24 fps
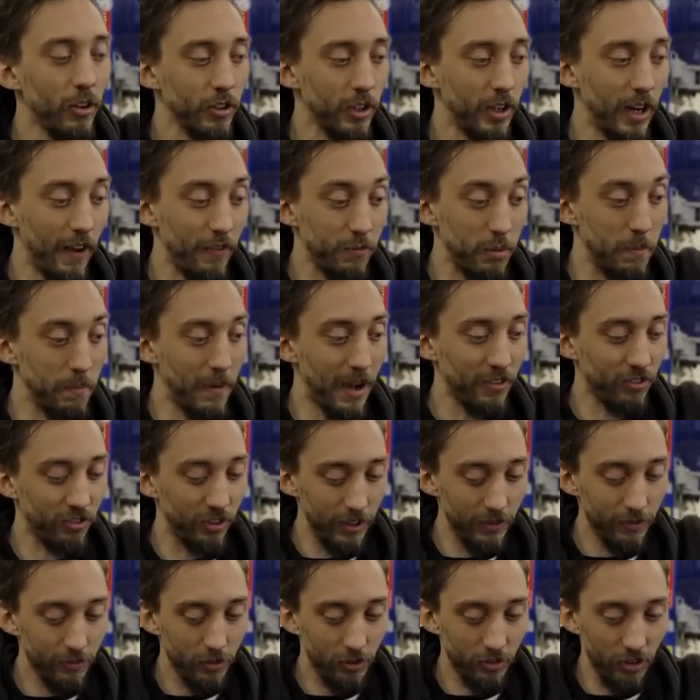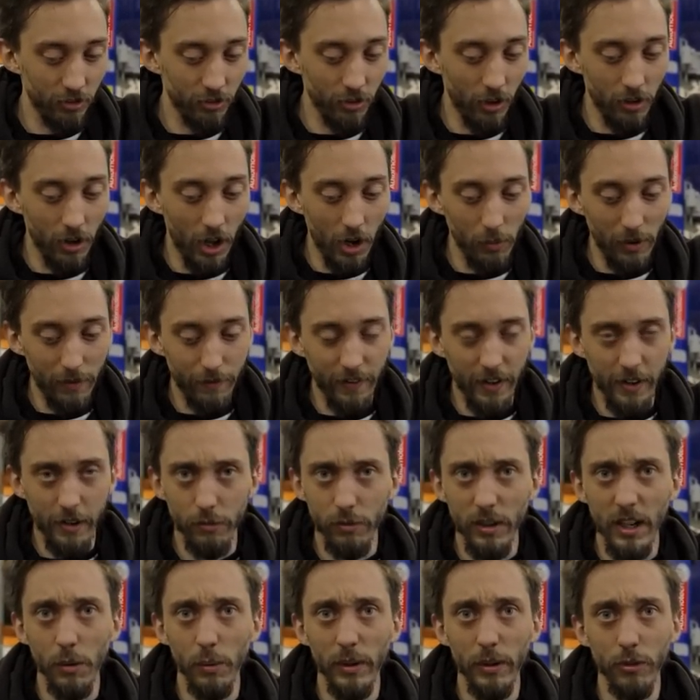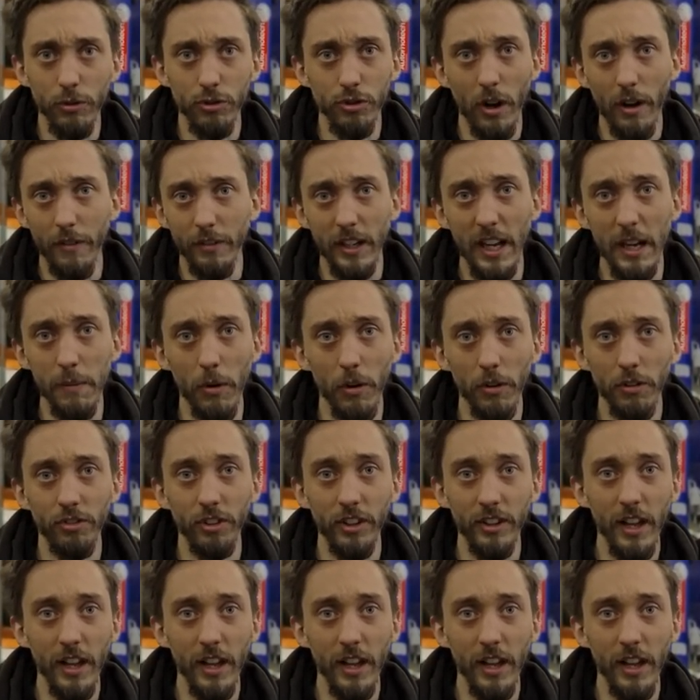not going to have to be massive, because it's not like we're fitting a rear-wheel drive gearbox